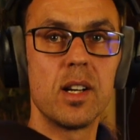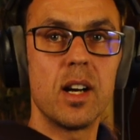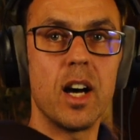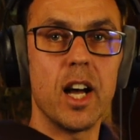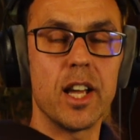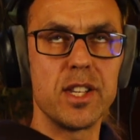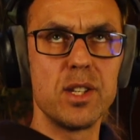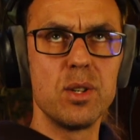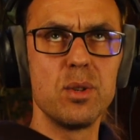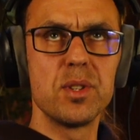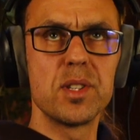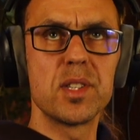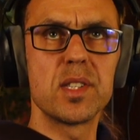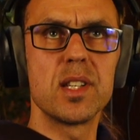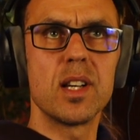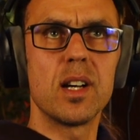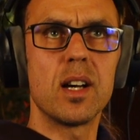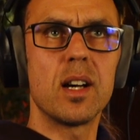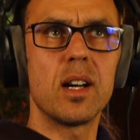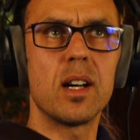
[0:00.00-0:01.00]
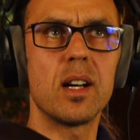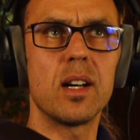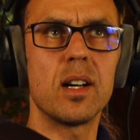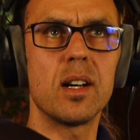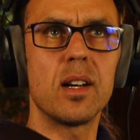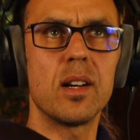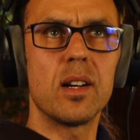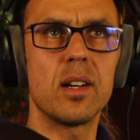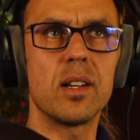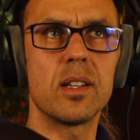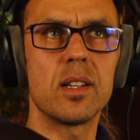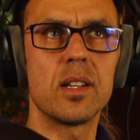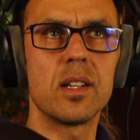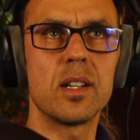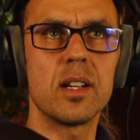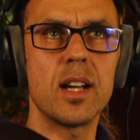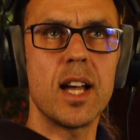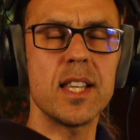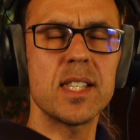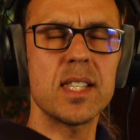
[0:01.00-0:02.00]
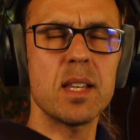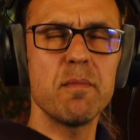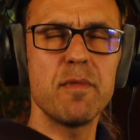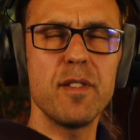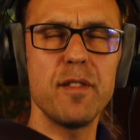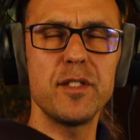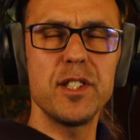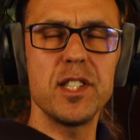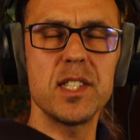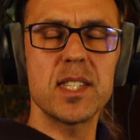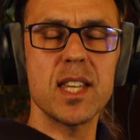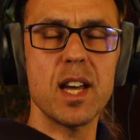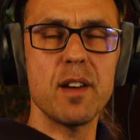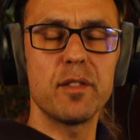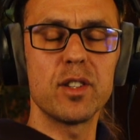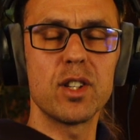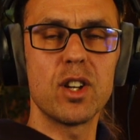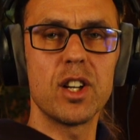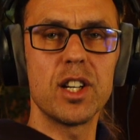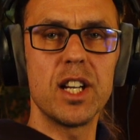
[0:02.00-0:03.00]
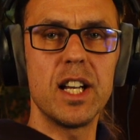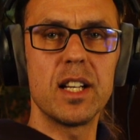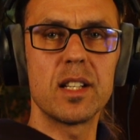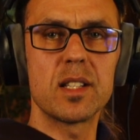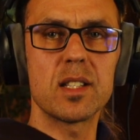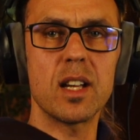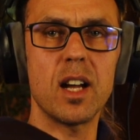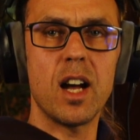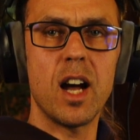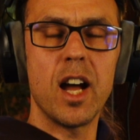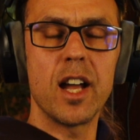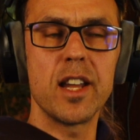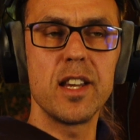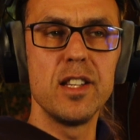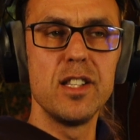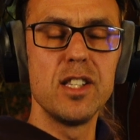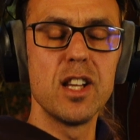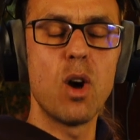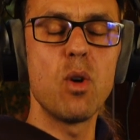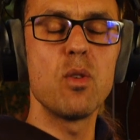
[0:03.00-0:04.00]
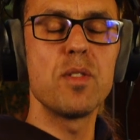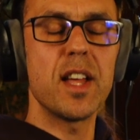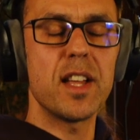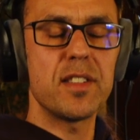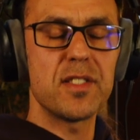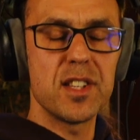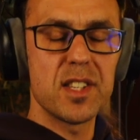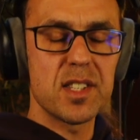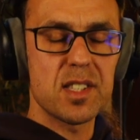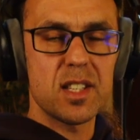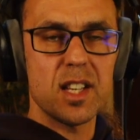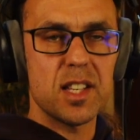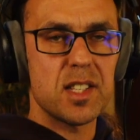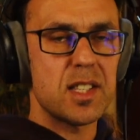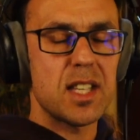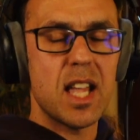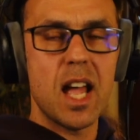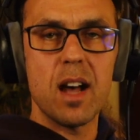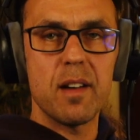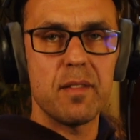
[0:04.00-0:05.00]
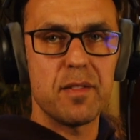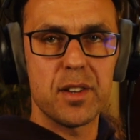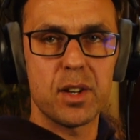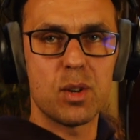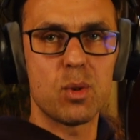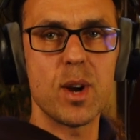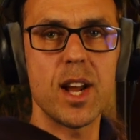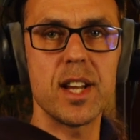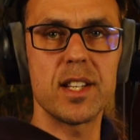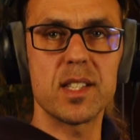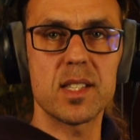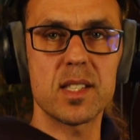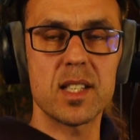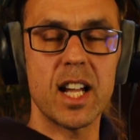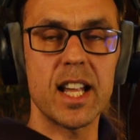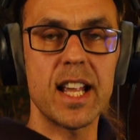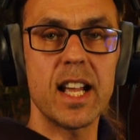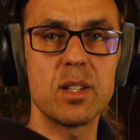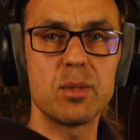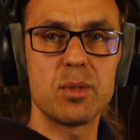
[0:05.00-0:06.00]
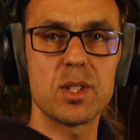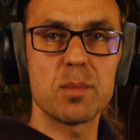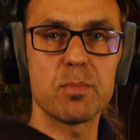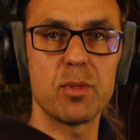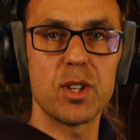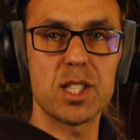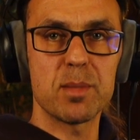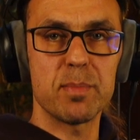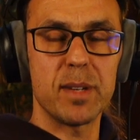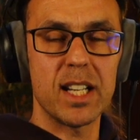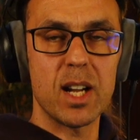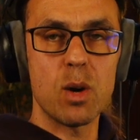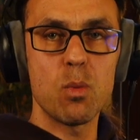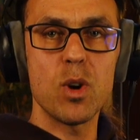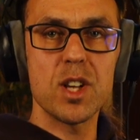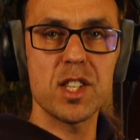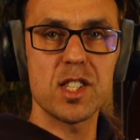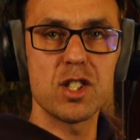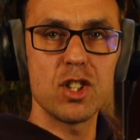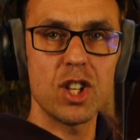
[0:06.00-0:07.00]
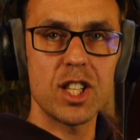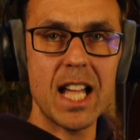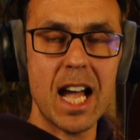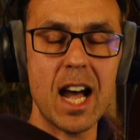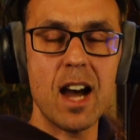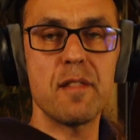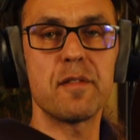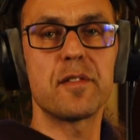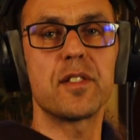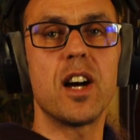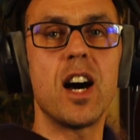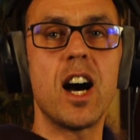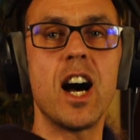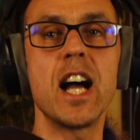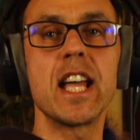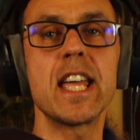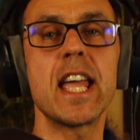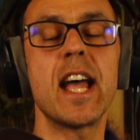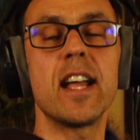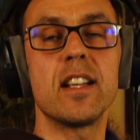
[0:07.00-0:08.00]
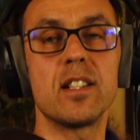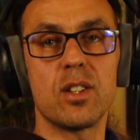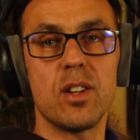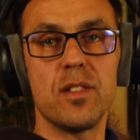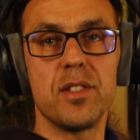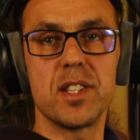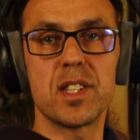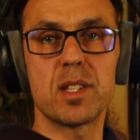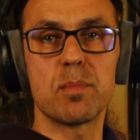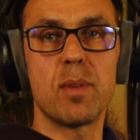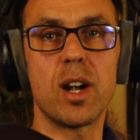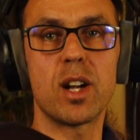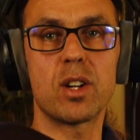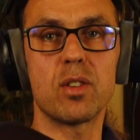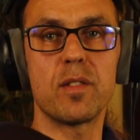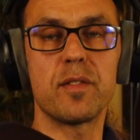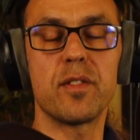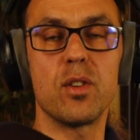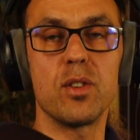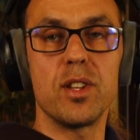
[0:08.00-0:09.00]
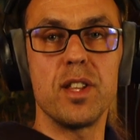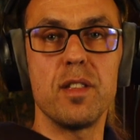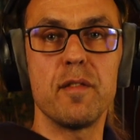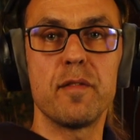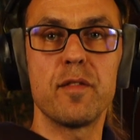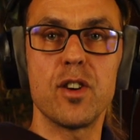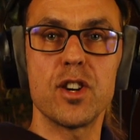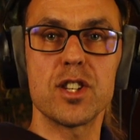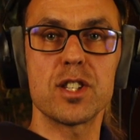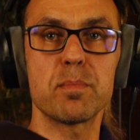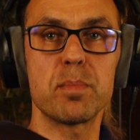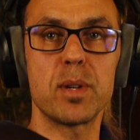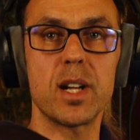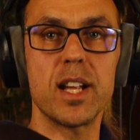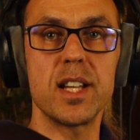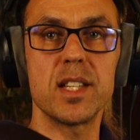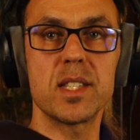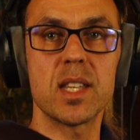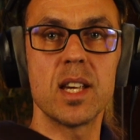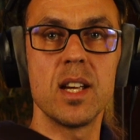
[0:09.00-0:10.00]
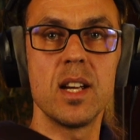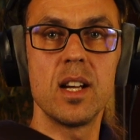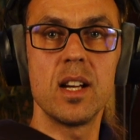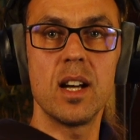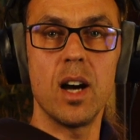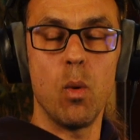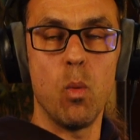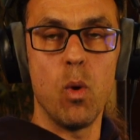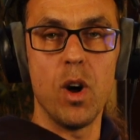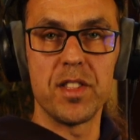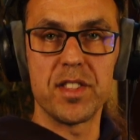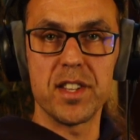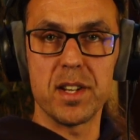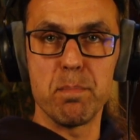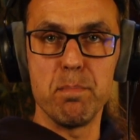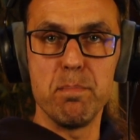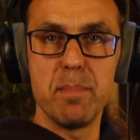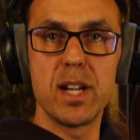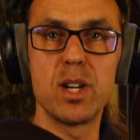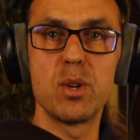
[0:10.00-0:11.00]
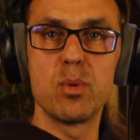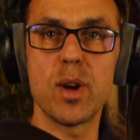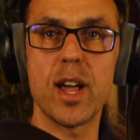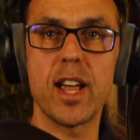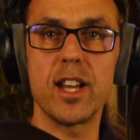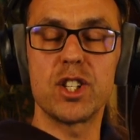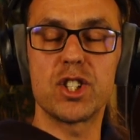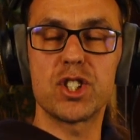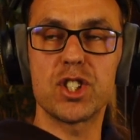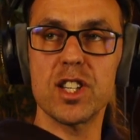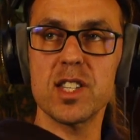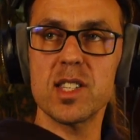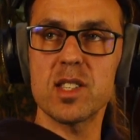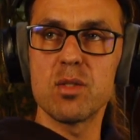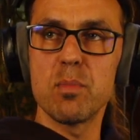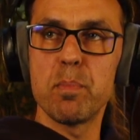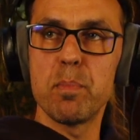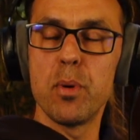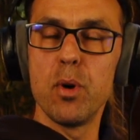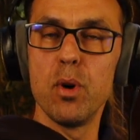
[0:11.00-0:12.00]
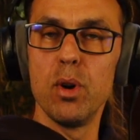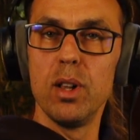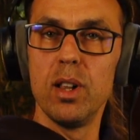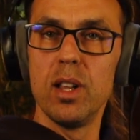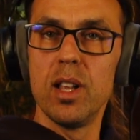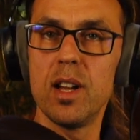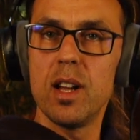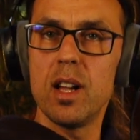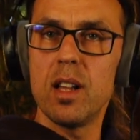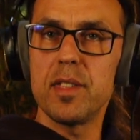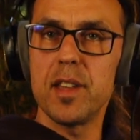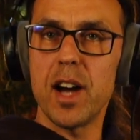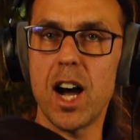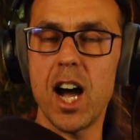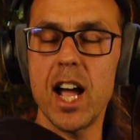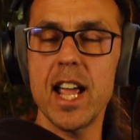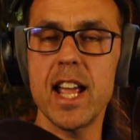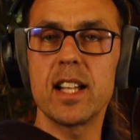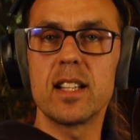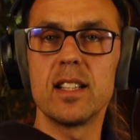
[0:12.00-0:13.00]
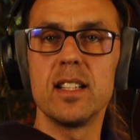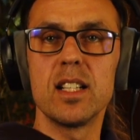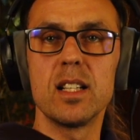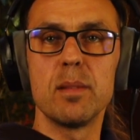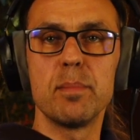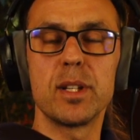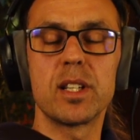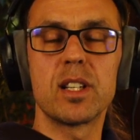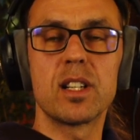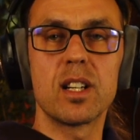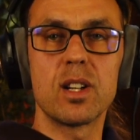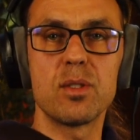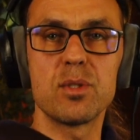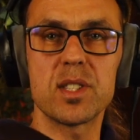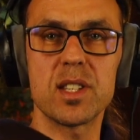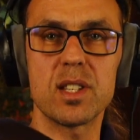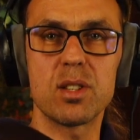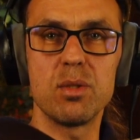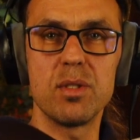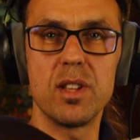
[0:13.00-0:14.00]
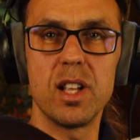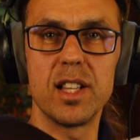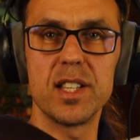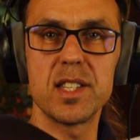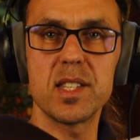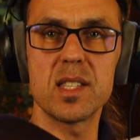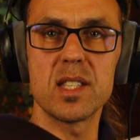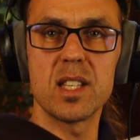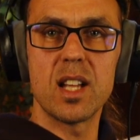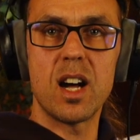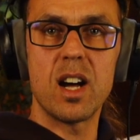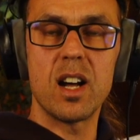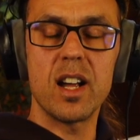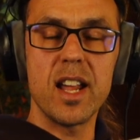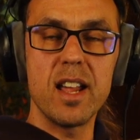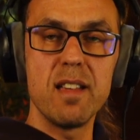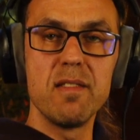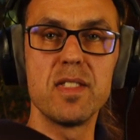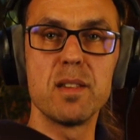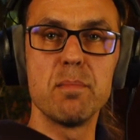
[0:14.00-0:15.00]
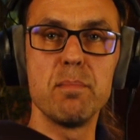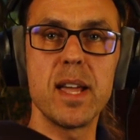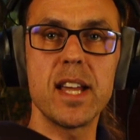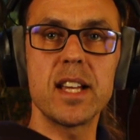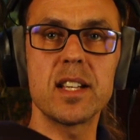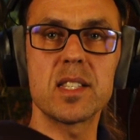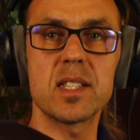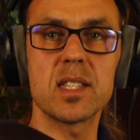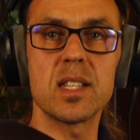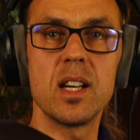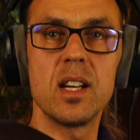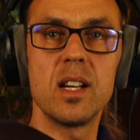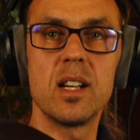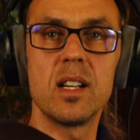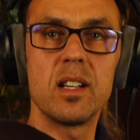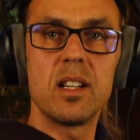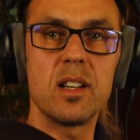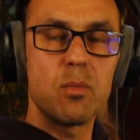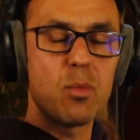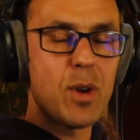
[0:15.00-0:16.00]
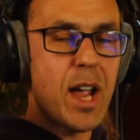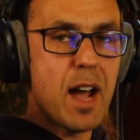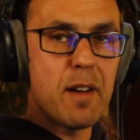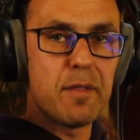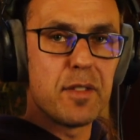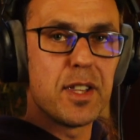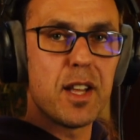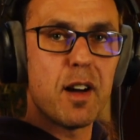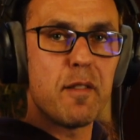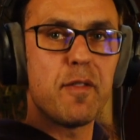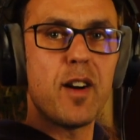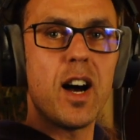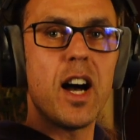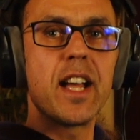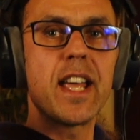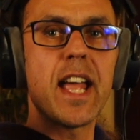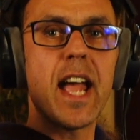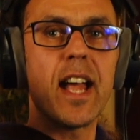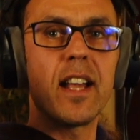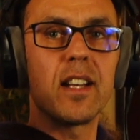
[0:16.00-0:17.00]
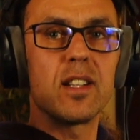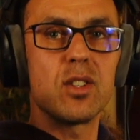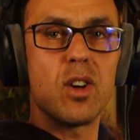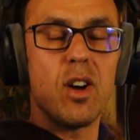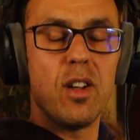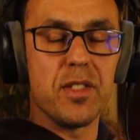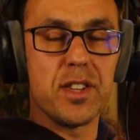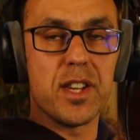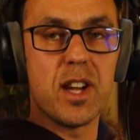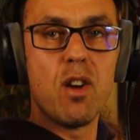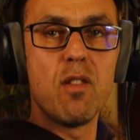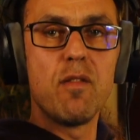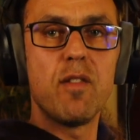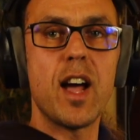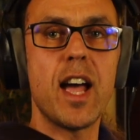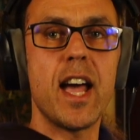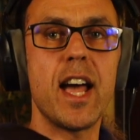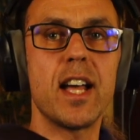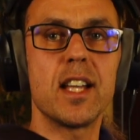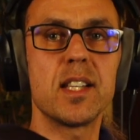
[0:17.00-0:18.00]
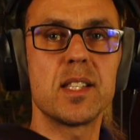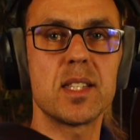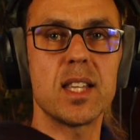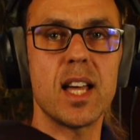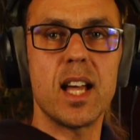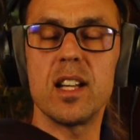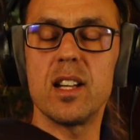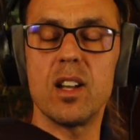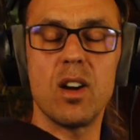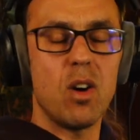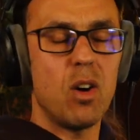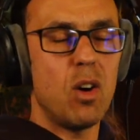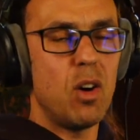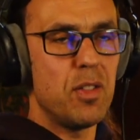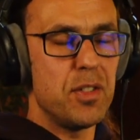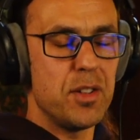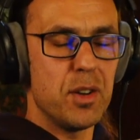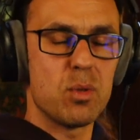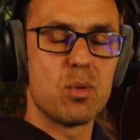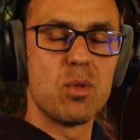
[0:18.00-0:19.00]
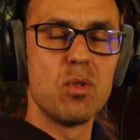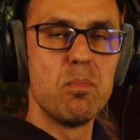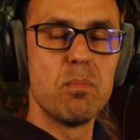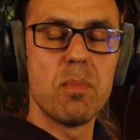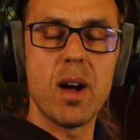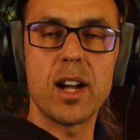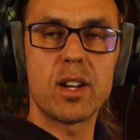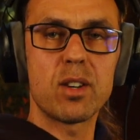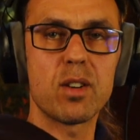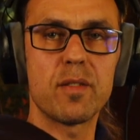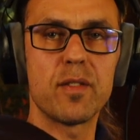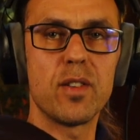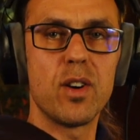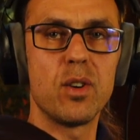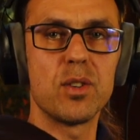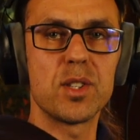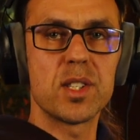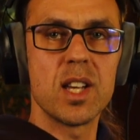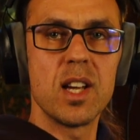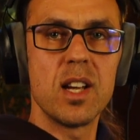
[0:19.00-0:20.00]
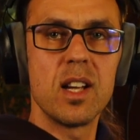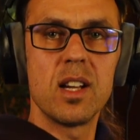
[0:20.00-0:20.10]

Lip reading: I used SM57 on it. I know that this doesn't have the greatest high-end response, but I was not after high-end on this microphone in the first place. I wanted mid-range just to pull the hi-hat a little bit closer to the listener in the mix. We have enough high-end on the overheads and on the room microphones.